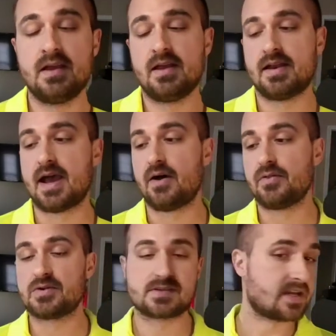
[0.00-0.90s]
Now,
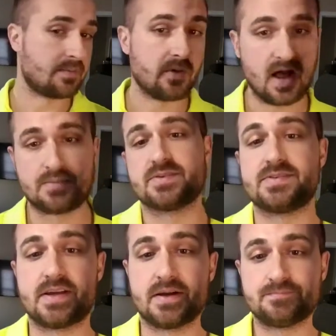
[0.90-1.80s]
there's a couple options
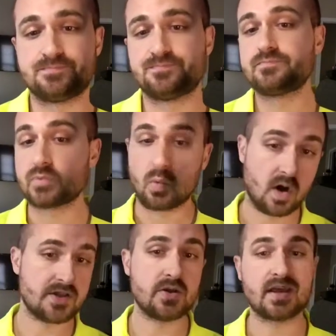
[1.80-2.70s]
there.
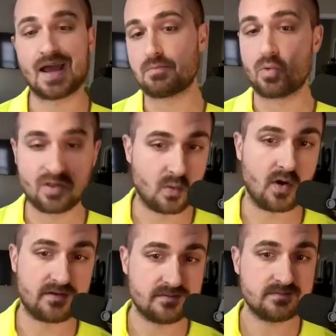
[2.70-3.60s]
One, you can add more than
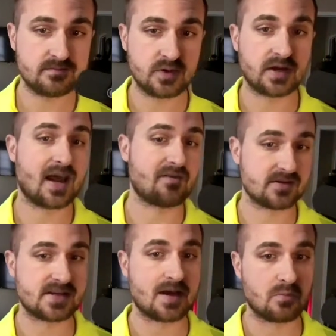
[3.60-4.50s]
one. You can have us
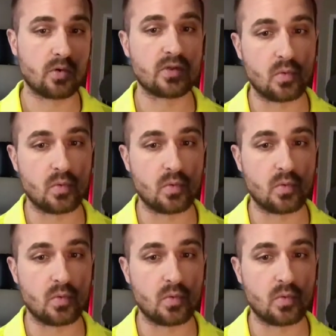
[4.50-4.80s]
add more than